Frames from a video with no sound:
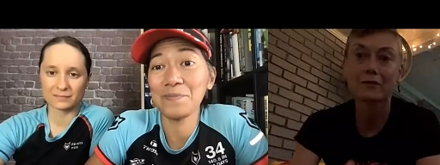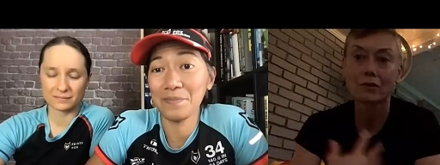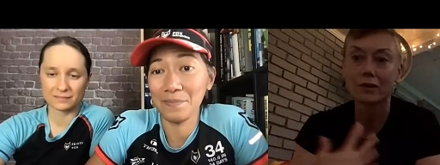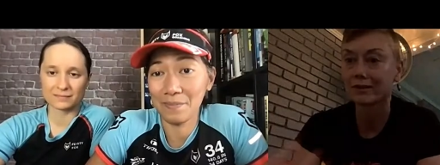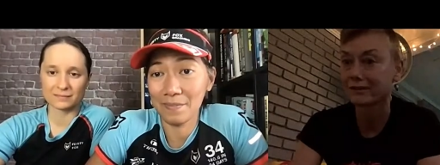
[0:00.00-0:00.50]
Speaker 1: i
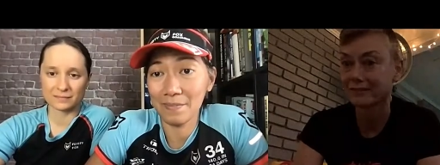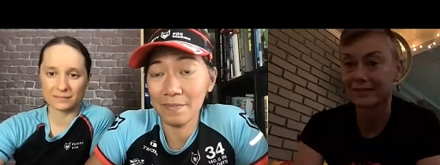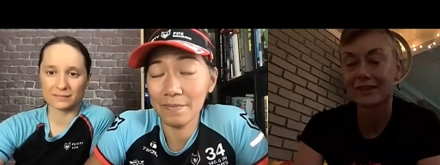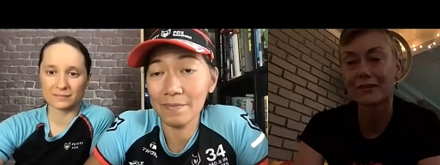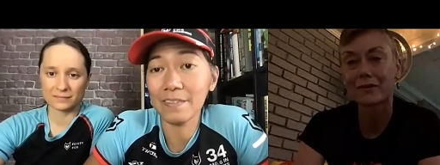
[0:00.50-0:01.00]
want to
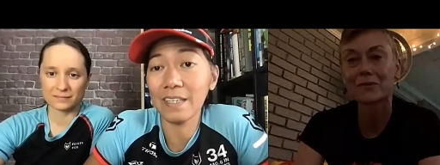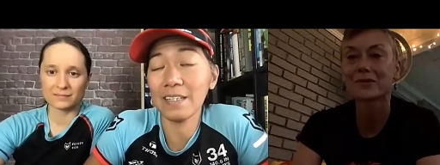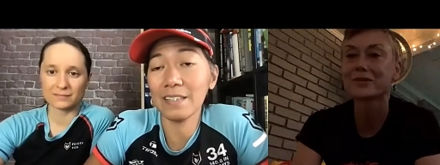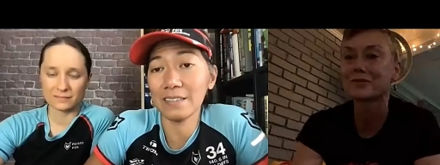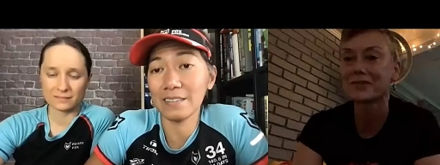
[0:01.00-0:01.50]
you know i
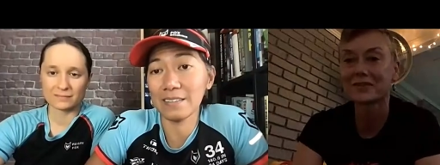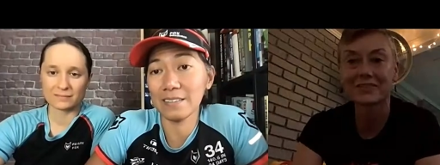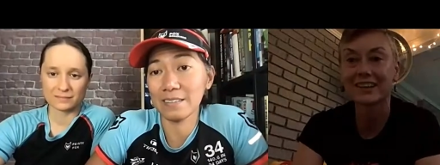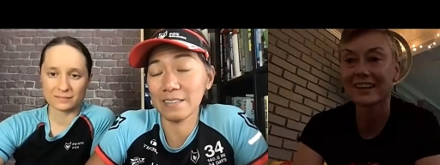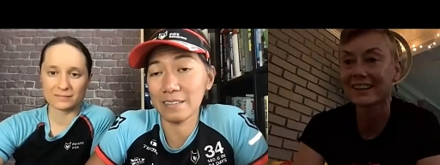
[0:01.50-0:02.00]
want to do
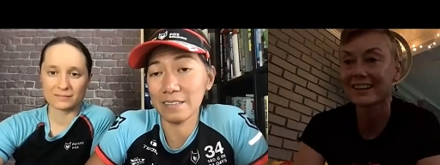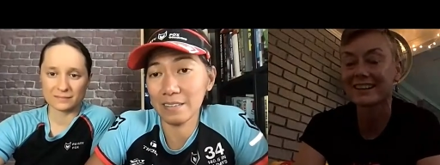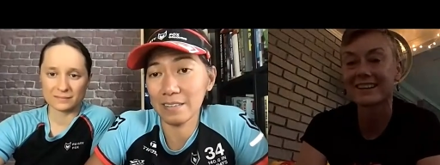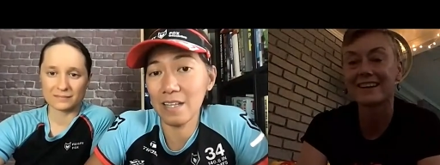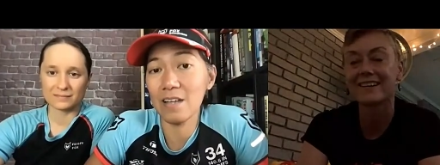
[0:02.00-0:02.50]
this again
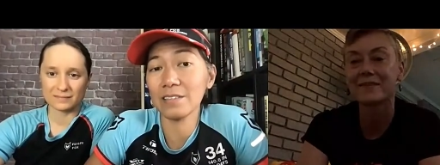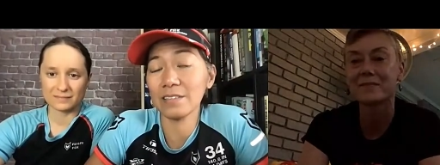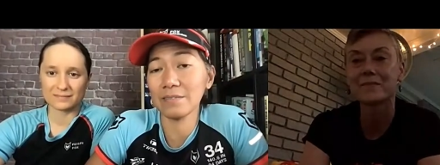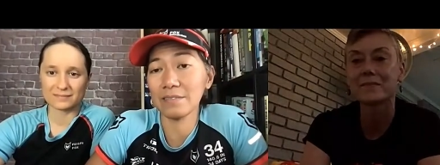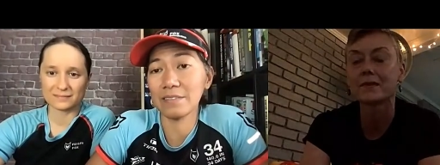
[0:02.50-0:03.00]
and
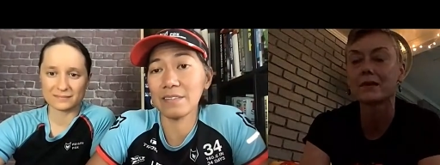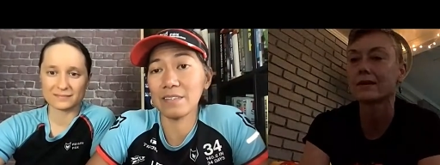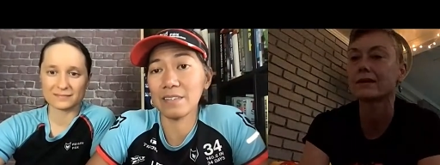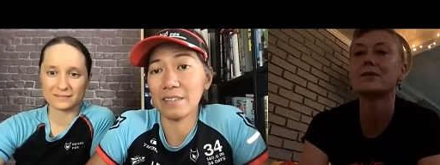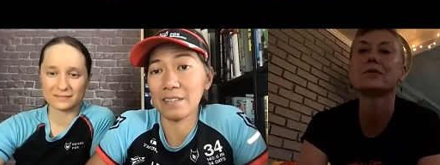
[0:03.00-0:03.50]
um,
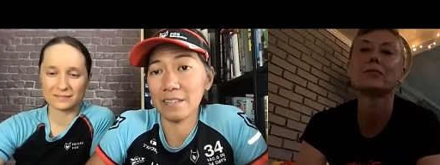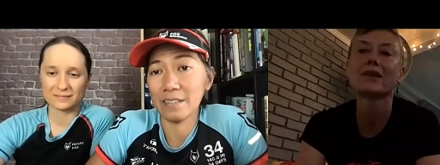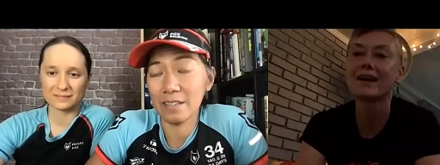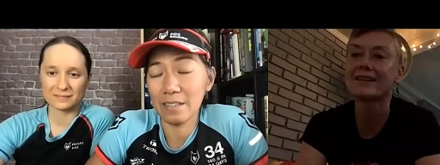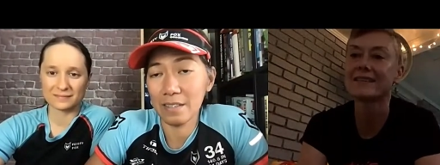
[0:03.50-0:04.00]
and keep
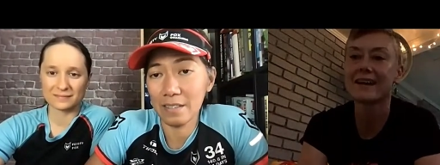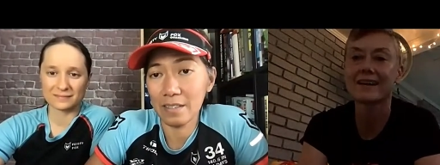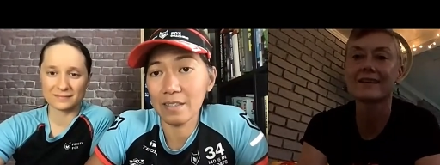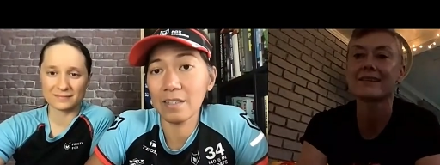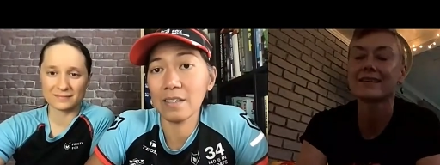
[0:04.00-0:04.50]
applying that
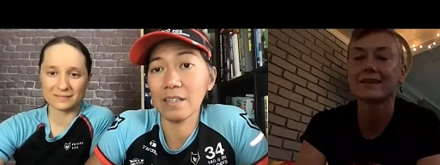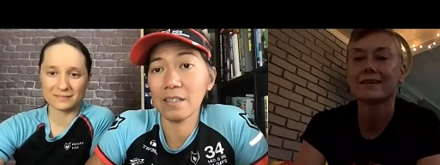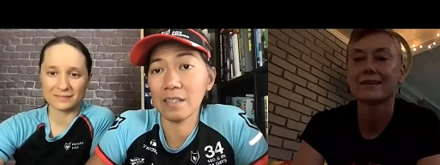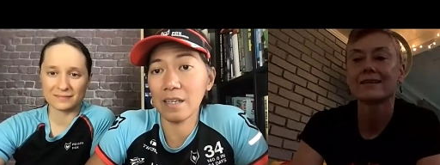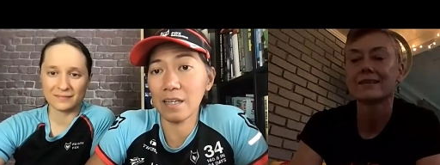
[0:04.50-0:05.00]

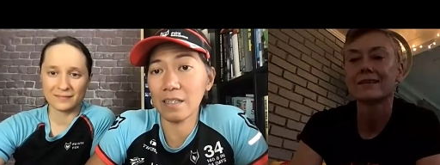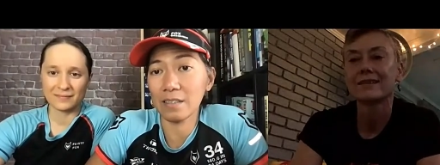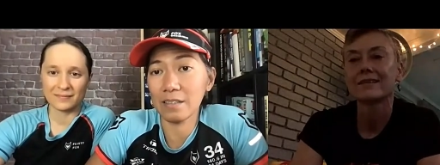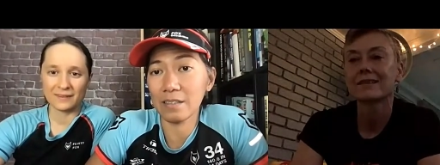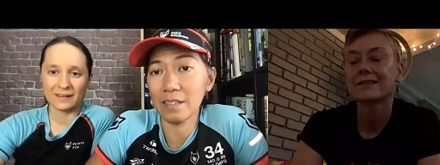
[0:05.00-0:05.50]
yeah
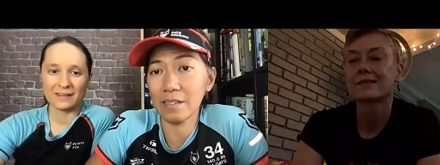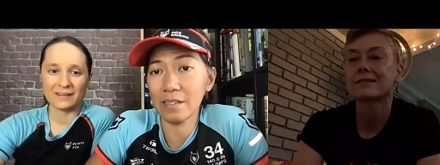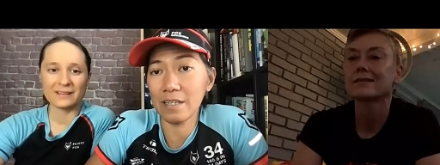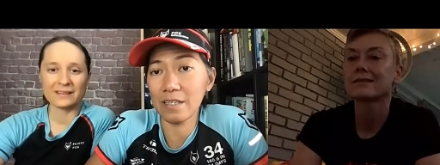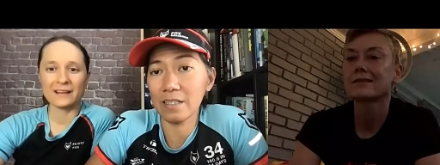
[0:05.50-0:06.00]
Speaker 2: all
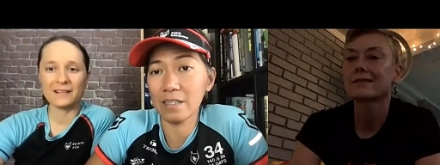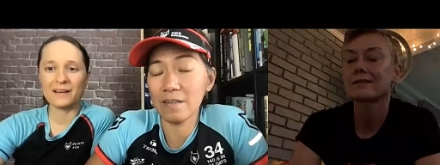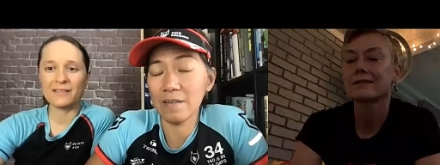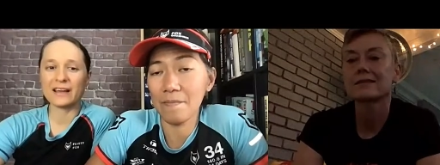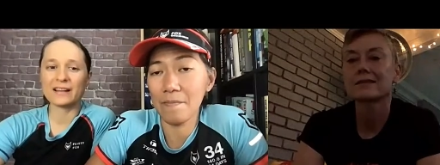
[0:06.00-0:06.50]
right i
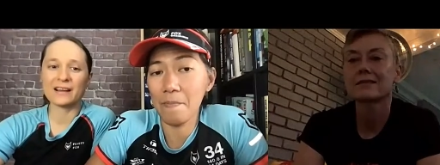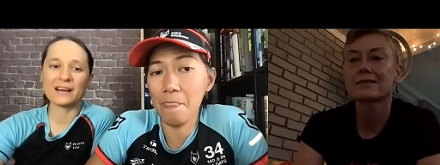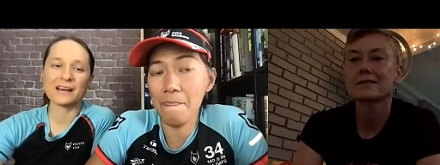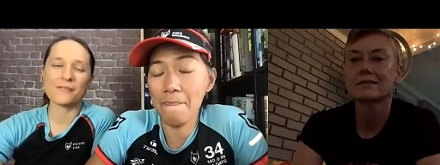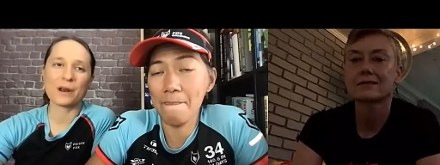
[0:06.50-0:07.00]
love it
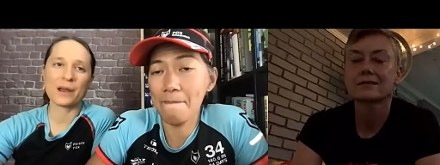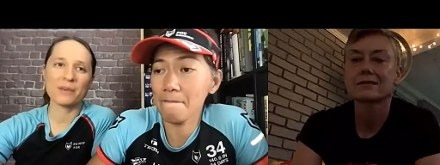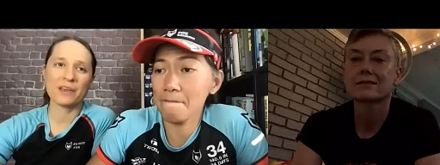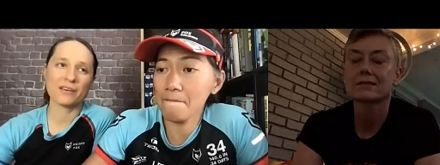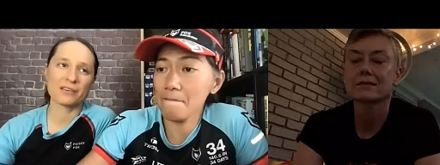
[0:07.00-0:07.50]
uh, what
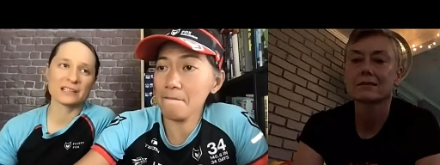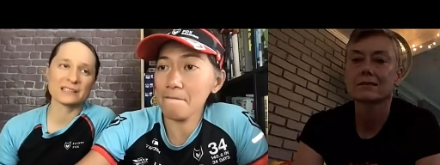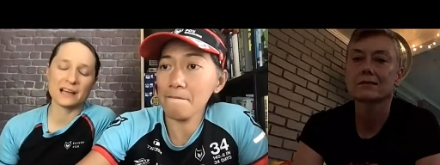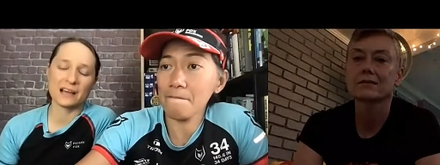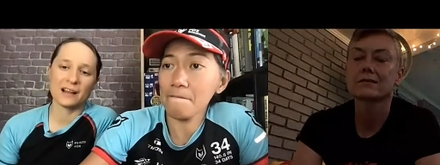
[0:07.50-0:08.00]
i'm hearing
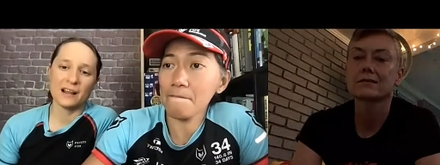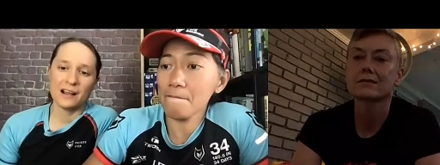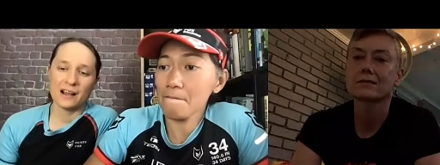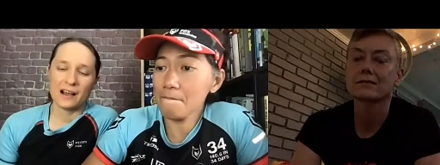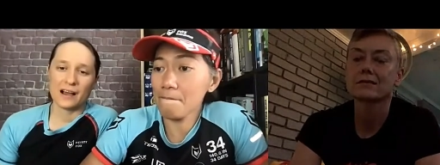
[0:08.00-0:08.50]
is that
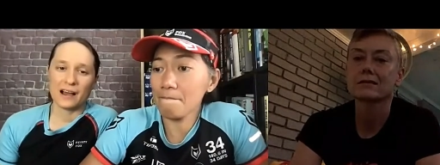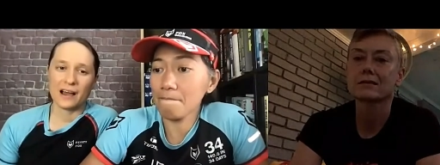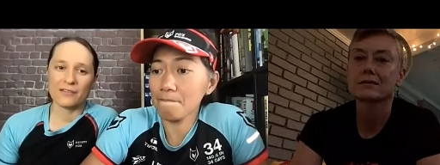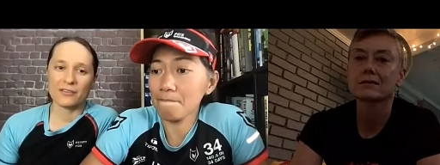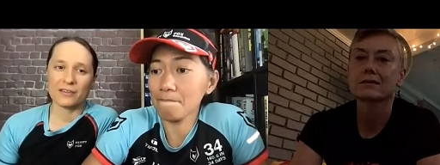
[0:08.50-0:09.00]

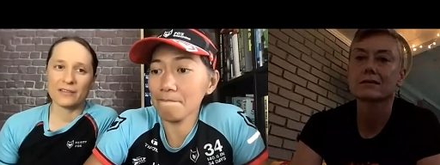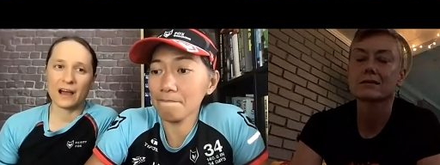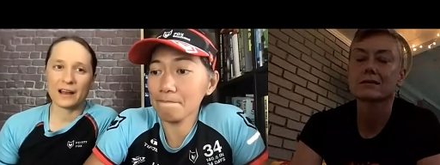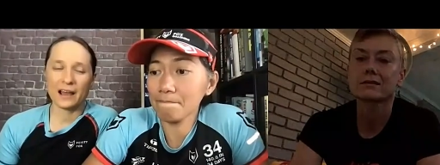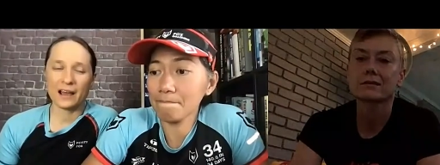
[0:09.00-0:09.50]
have
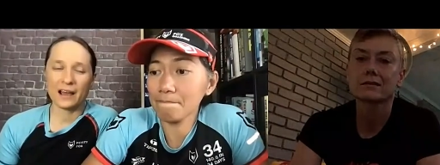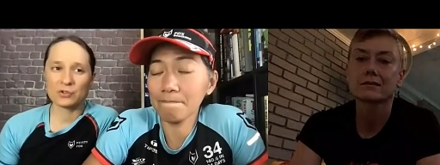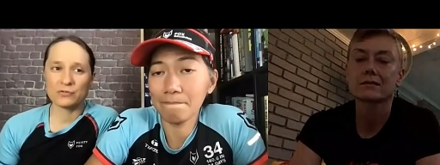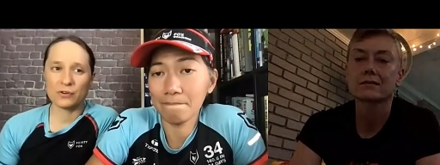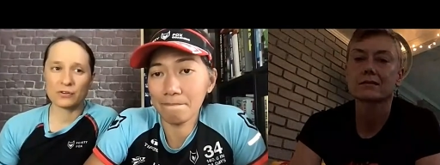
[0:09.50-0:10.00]
not having
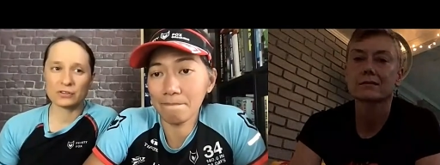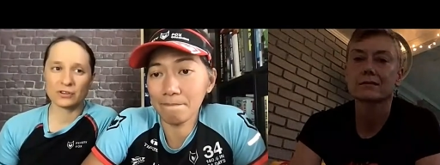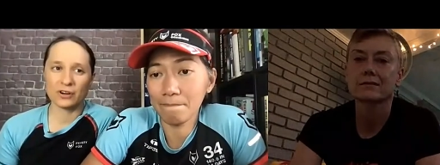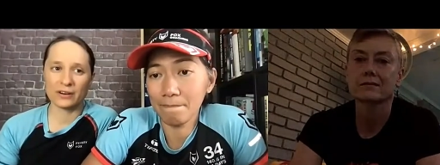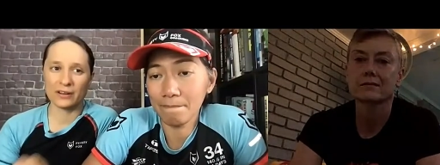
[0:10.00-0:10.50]
to focus
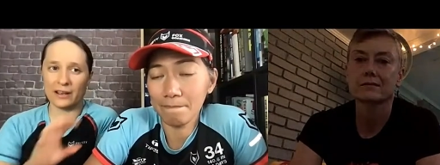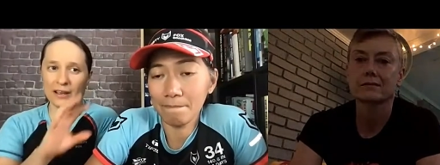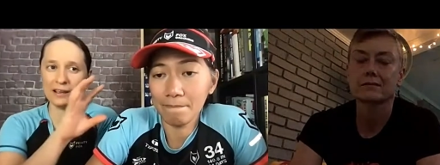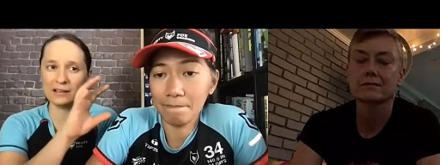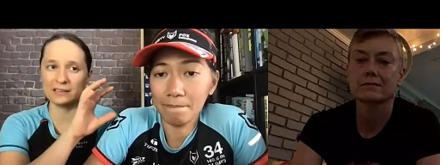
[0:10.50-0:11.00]
on
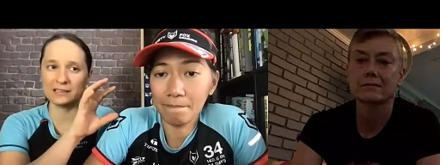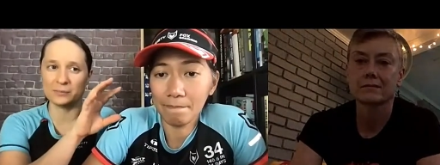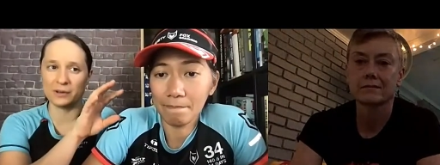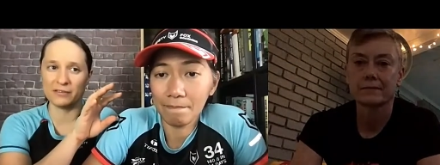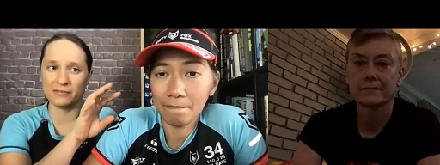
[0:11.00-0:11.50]
hey this
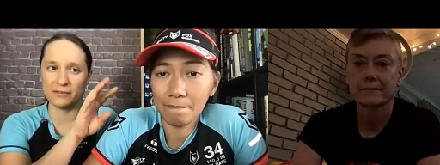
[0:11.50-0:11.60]
is my